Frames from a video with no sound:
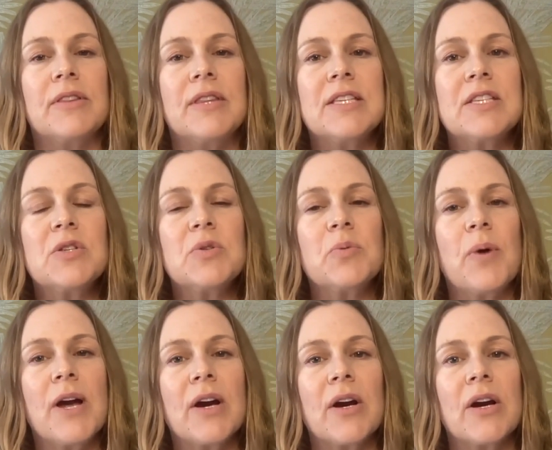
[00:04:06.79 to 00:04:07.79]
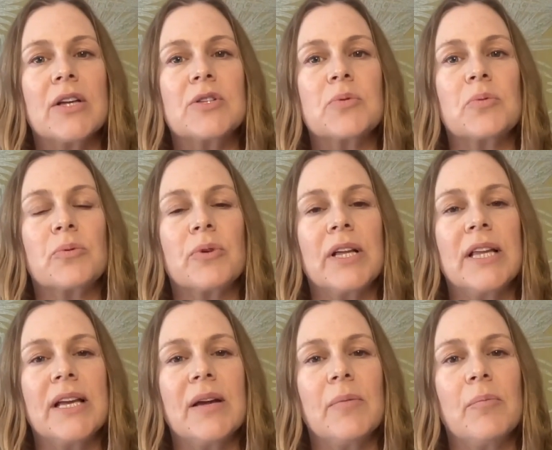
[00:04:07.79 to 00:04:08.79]
this is where it's
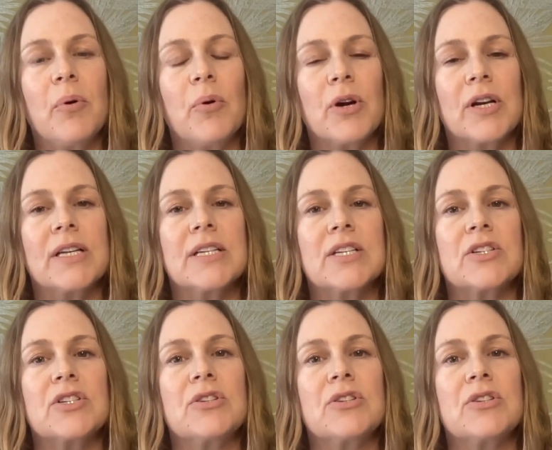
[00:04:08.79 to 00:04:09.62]
really important